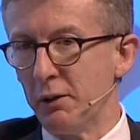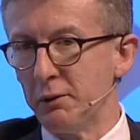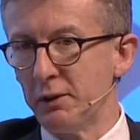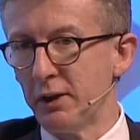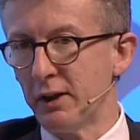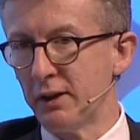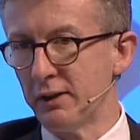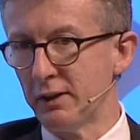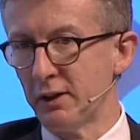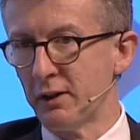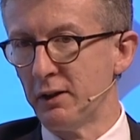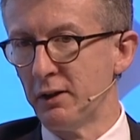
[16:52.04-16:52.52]
and
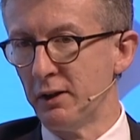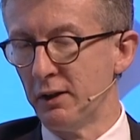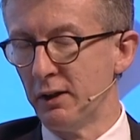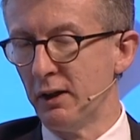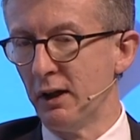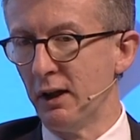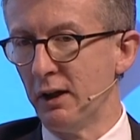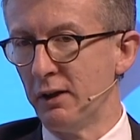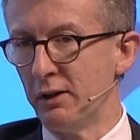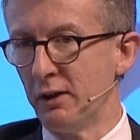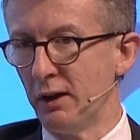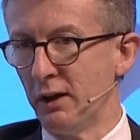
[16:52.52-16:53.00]
there
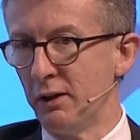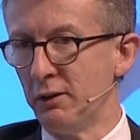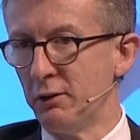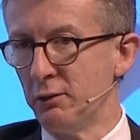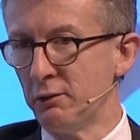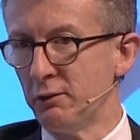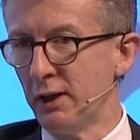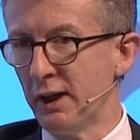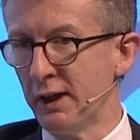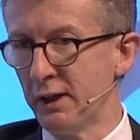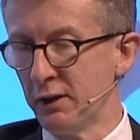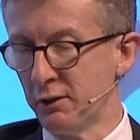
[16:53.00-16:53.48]
are an
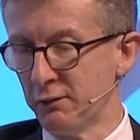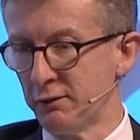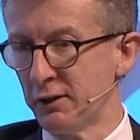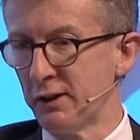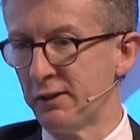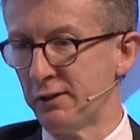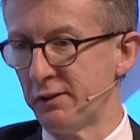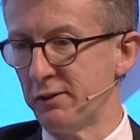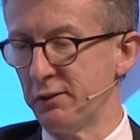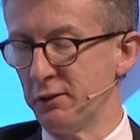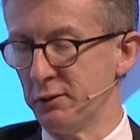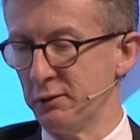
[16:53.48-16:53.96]
array of
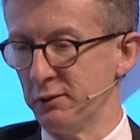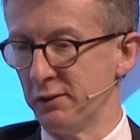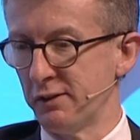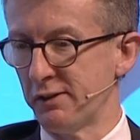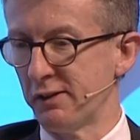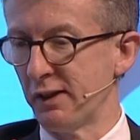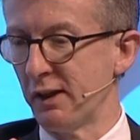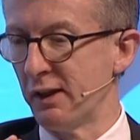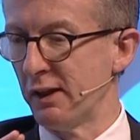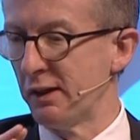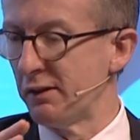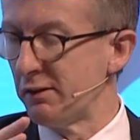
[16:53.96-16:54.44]

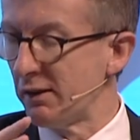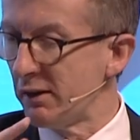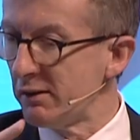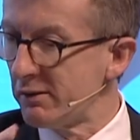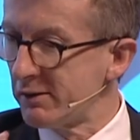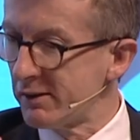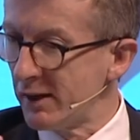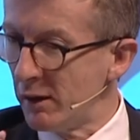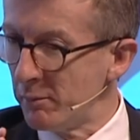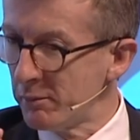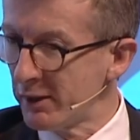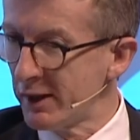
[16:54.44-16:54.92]
issues.
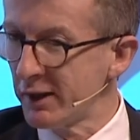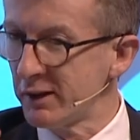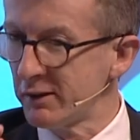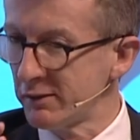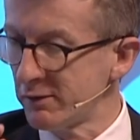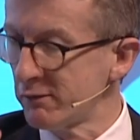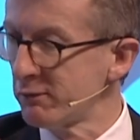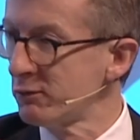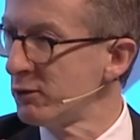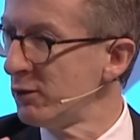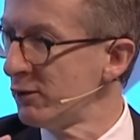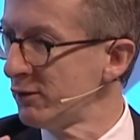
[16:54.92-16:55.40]
Some things,
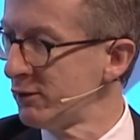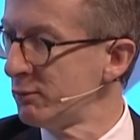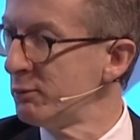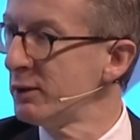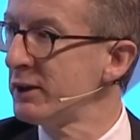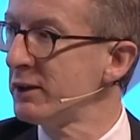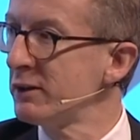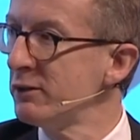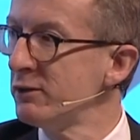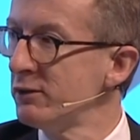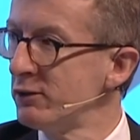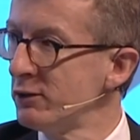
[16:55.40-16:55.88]
of course, we
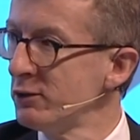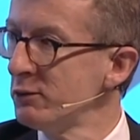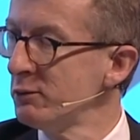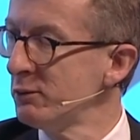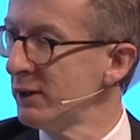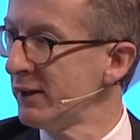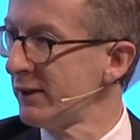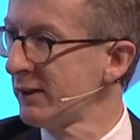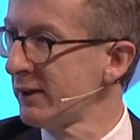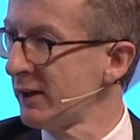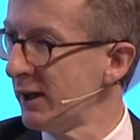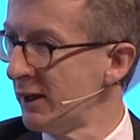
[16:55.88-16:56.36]
can do
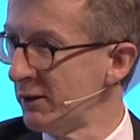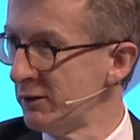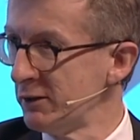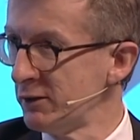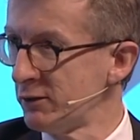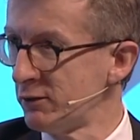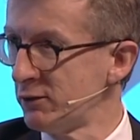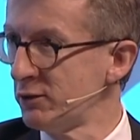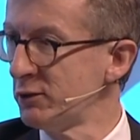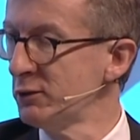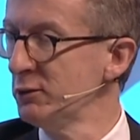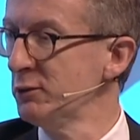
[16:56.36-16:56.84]
with
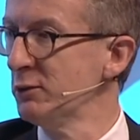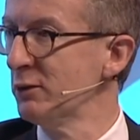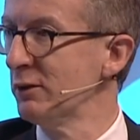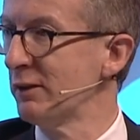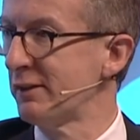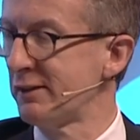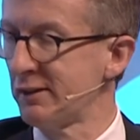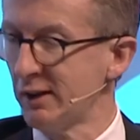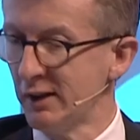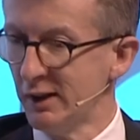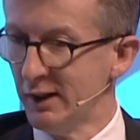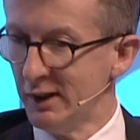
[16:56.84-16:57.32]
current
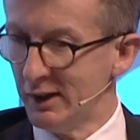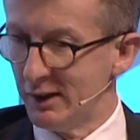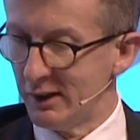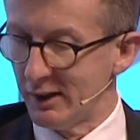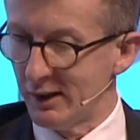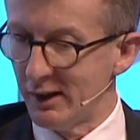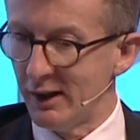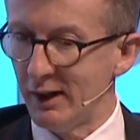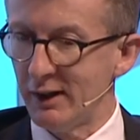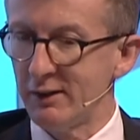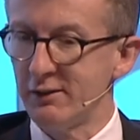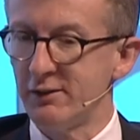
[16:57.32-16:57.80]
tools,
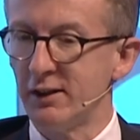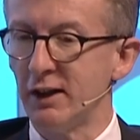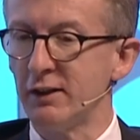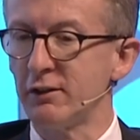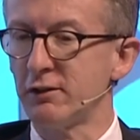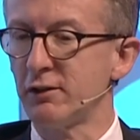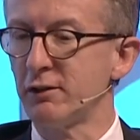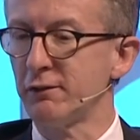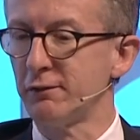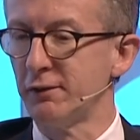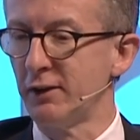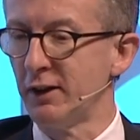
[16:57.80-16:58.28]

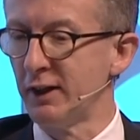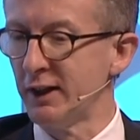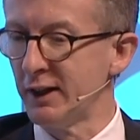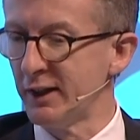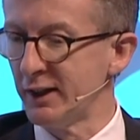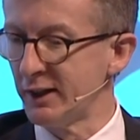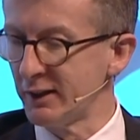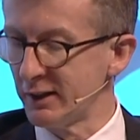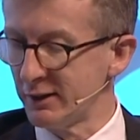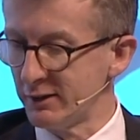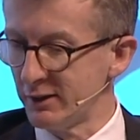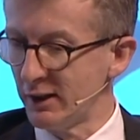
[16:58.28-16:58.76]

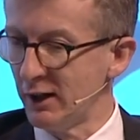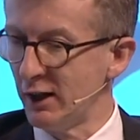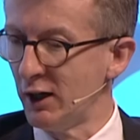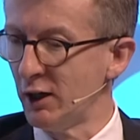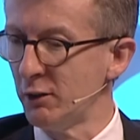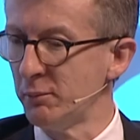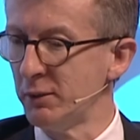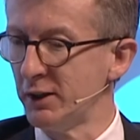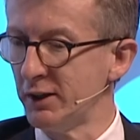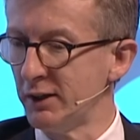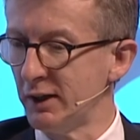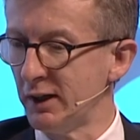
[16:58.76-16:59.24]
identifying and
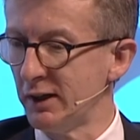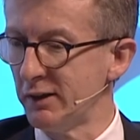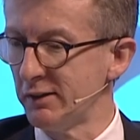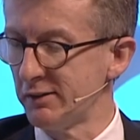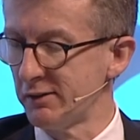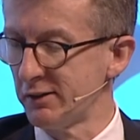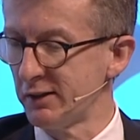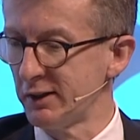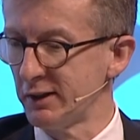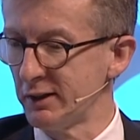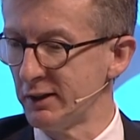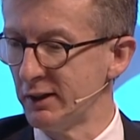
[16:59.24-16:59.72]

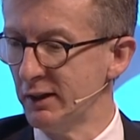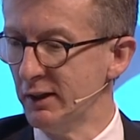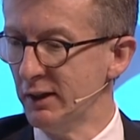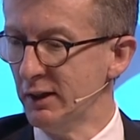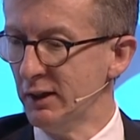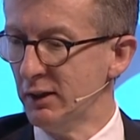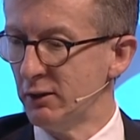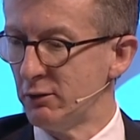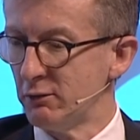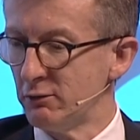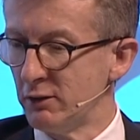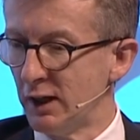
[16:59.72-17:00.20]
harmonizing
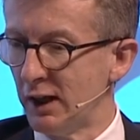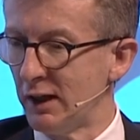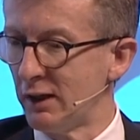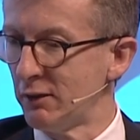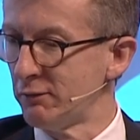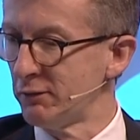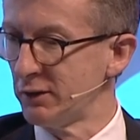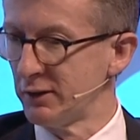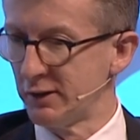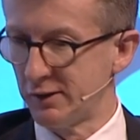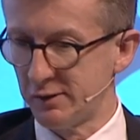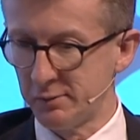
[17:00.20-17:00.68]

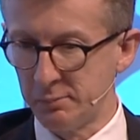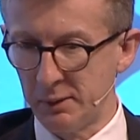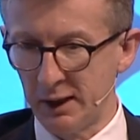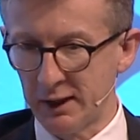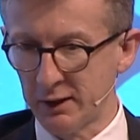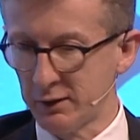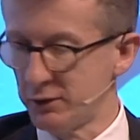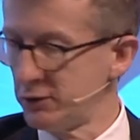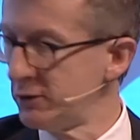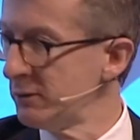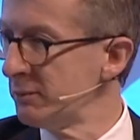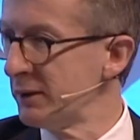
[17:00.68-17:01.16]
relevant
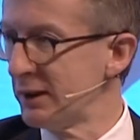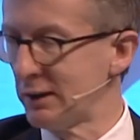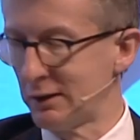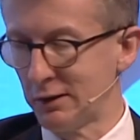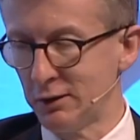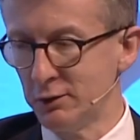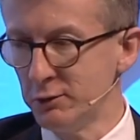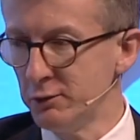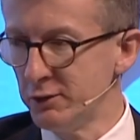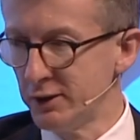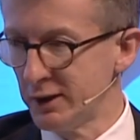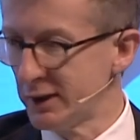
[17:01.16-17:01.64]
spectrum,
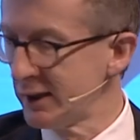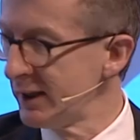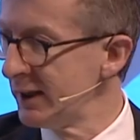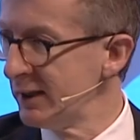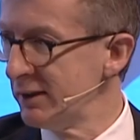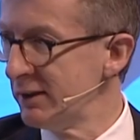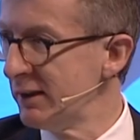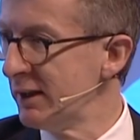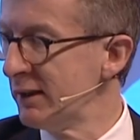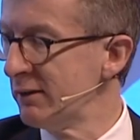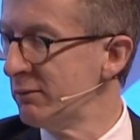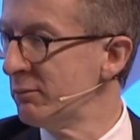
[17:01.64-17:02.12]
including
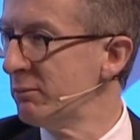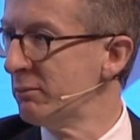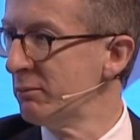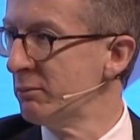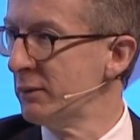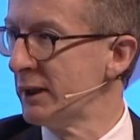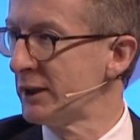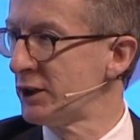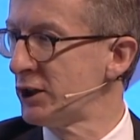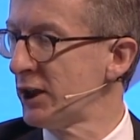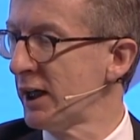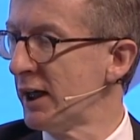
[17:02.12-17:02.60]
in
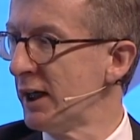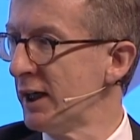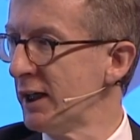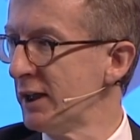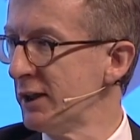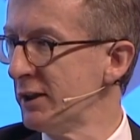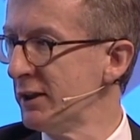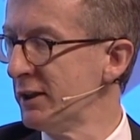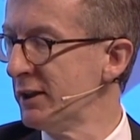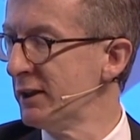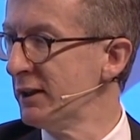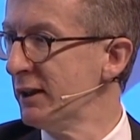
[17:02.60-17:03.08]
much
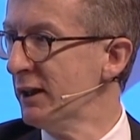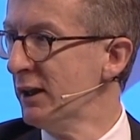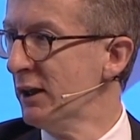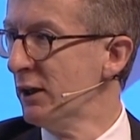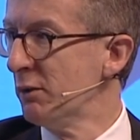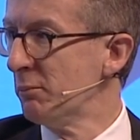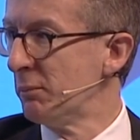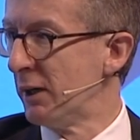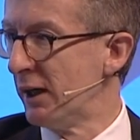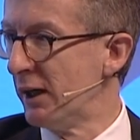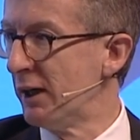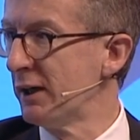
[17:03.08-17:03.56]
higher
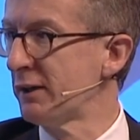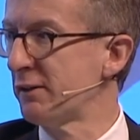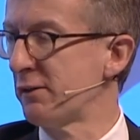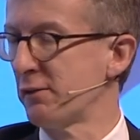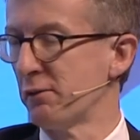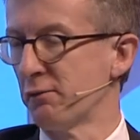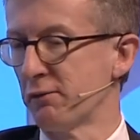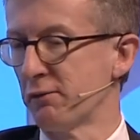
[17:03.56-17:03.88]
parts of